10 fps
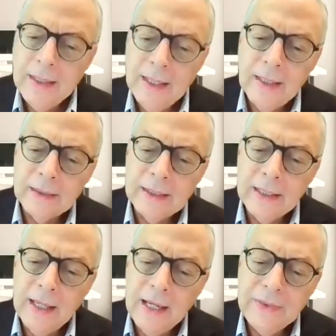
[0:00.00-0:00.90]
And
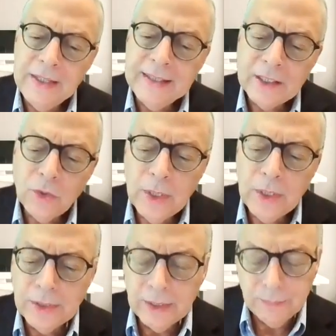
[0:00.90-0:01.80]
I think that's one
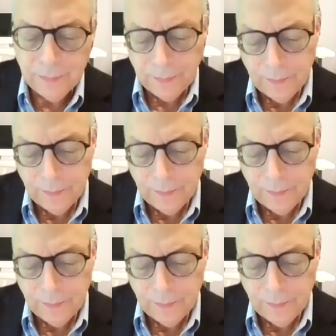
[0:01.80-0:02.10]
of the,